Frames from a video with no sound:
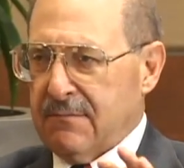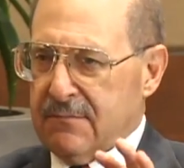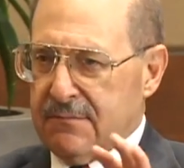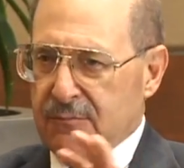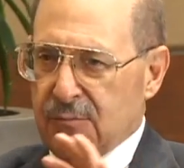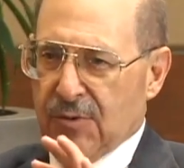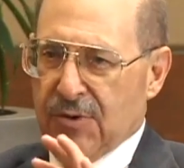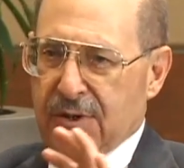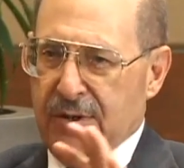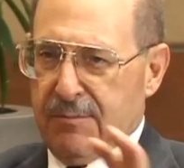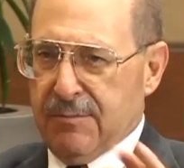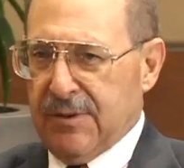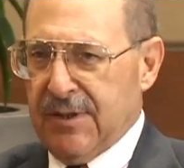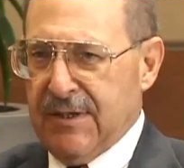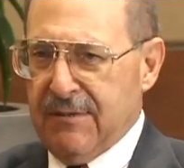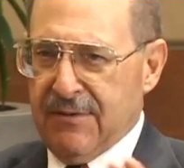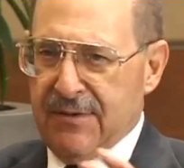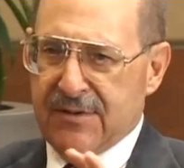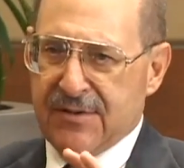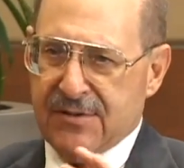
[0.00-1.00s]
whether you
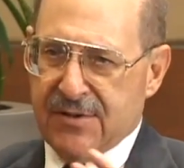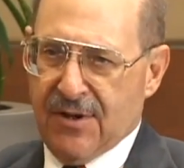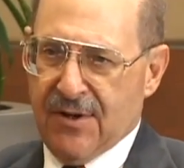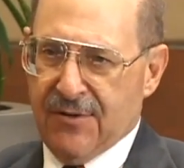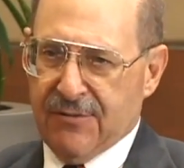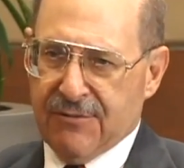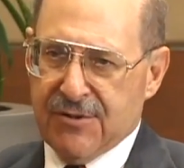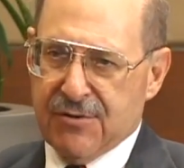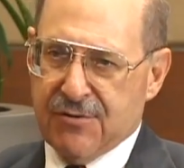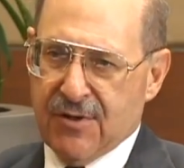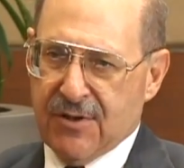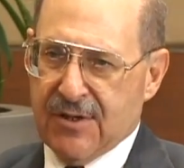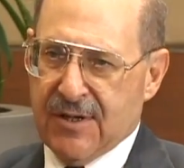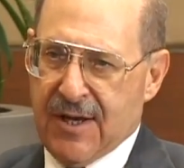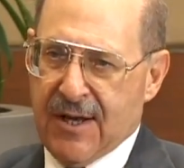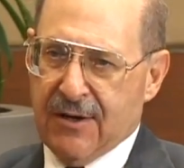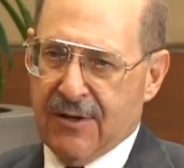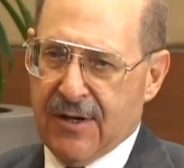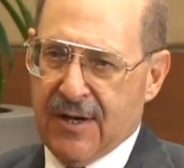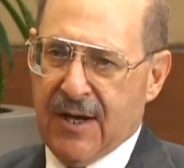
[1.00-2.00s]
believe in the salt-restricted
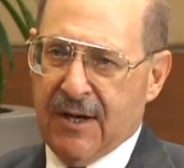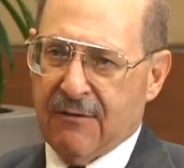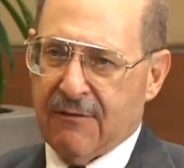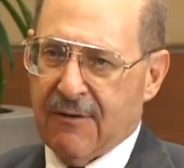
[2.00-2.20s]
diet or not,